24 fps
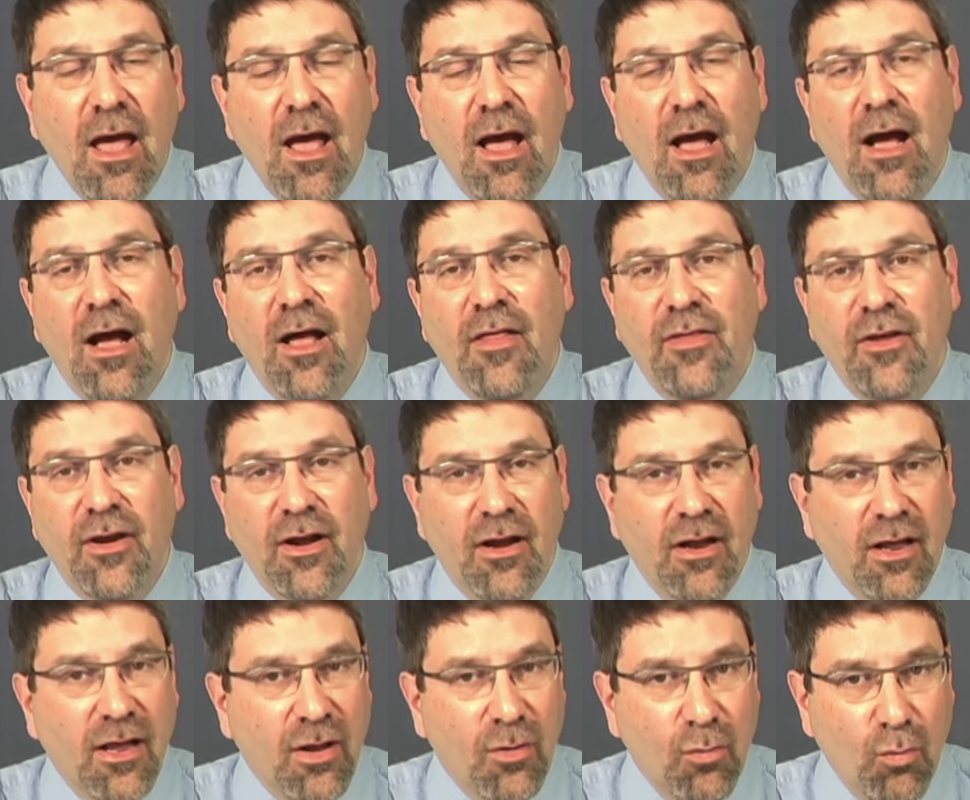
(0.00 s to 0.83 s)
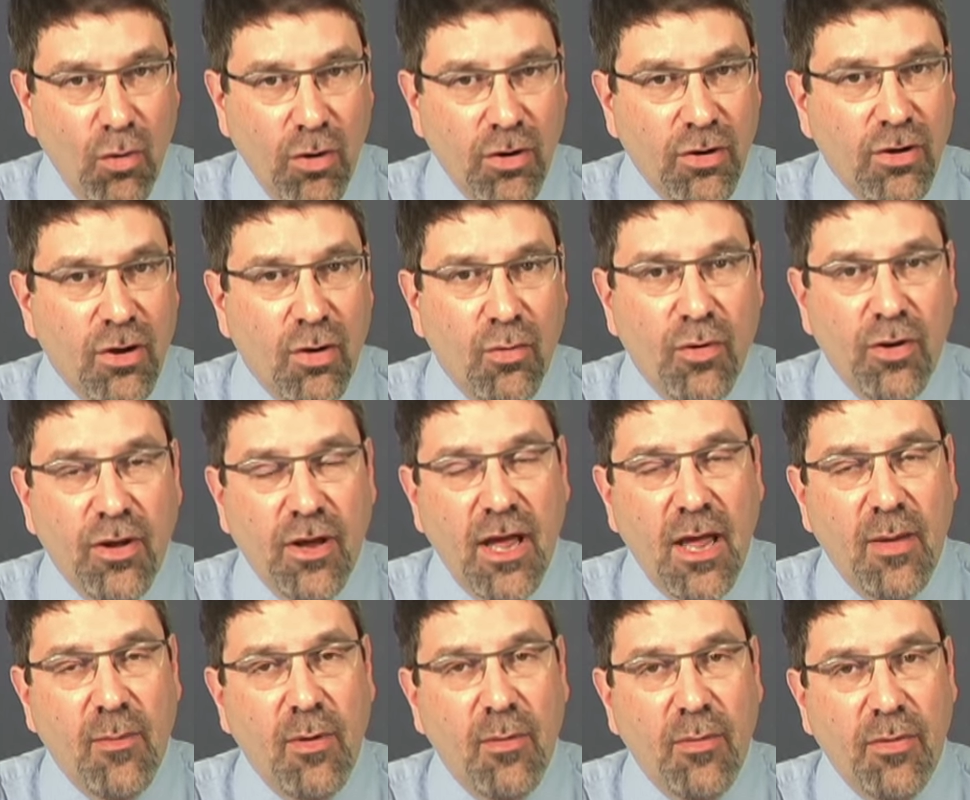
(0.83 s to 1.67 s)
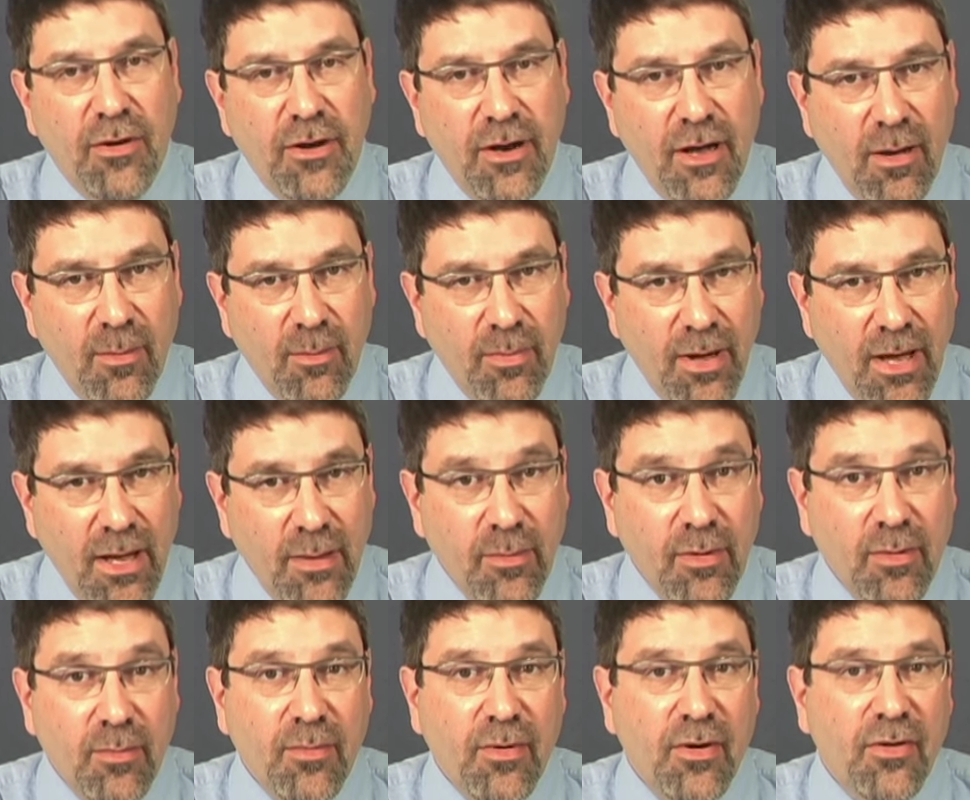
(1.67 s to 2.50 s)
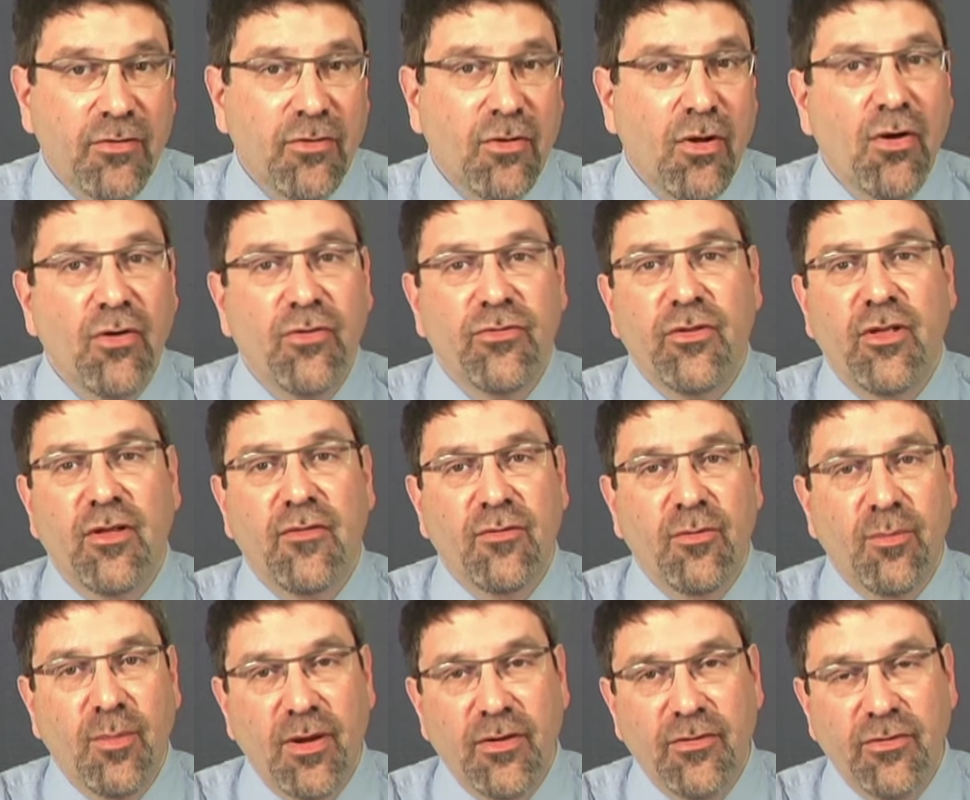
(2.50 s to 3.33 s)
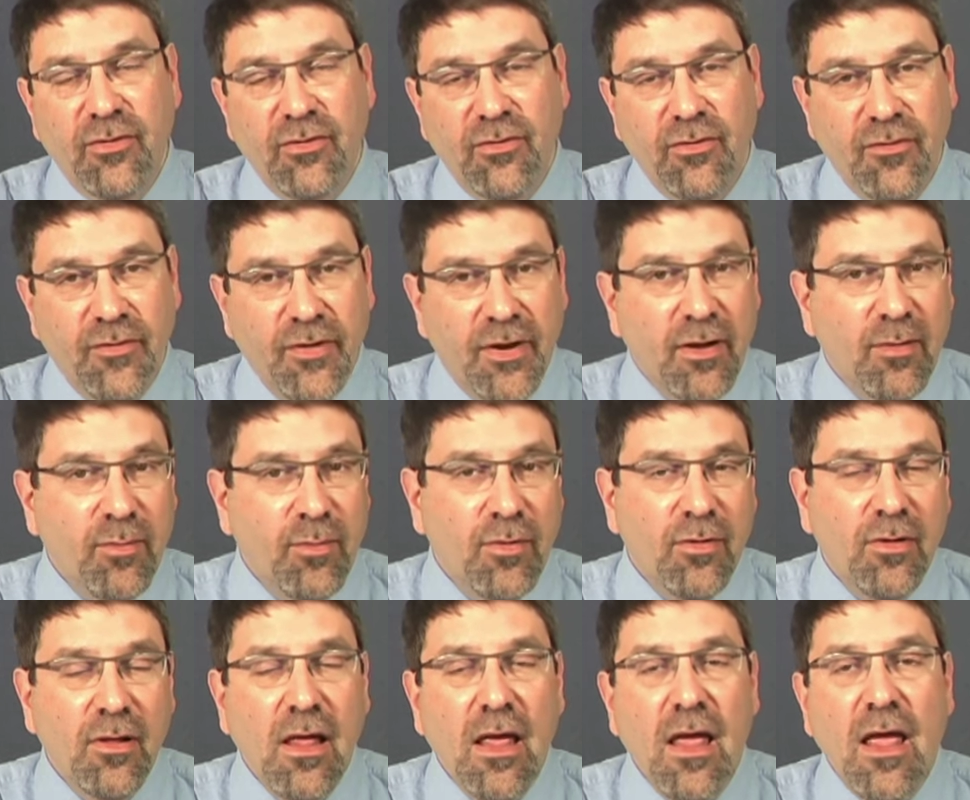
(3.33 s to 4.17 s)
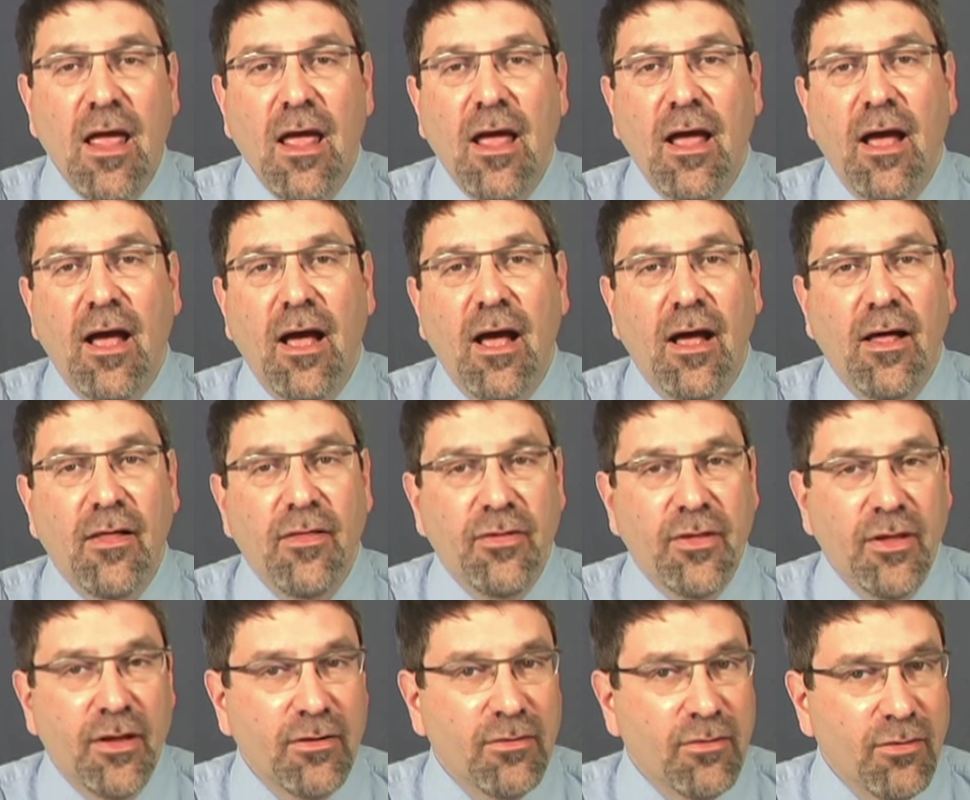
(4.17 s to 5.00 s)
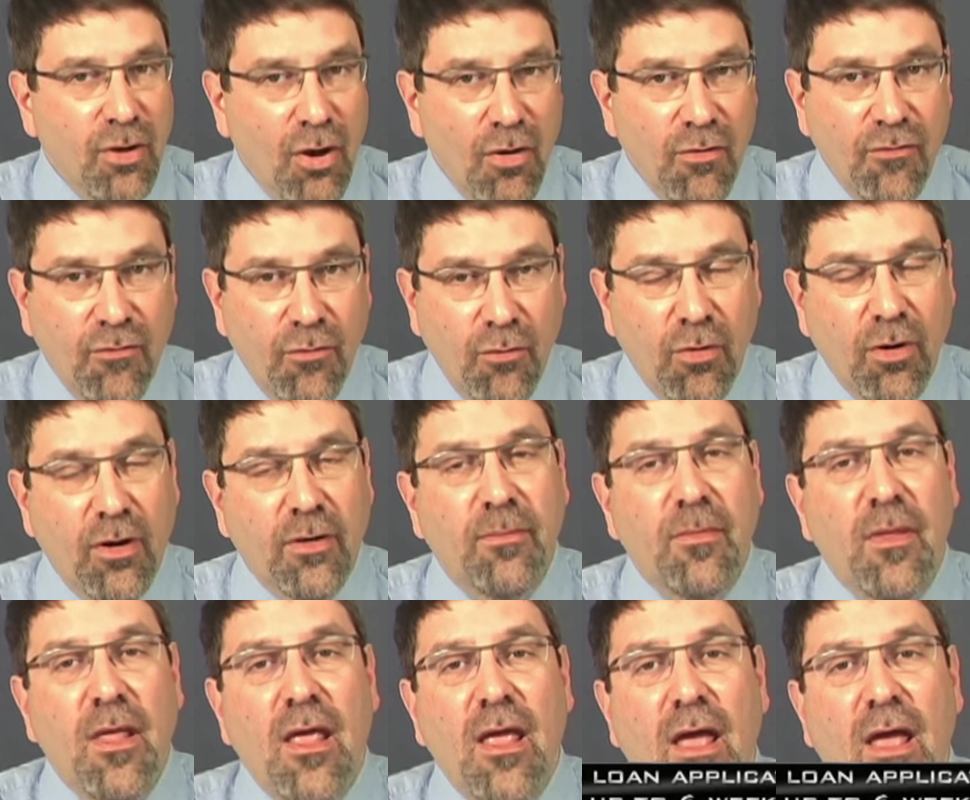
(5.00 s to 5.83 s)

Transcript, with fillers: Uh, they're going to again want to know where you came up with the down payment. But as long as that information is available, uh, then go for it.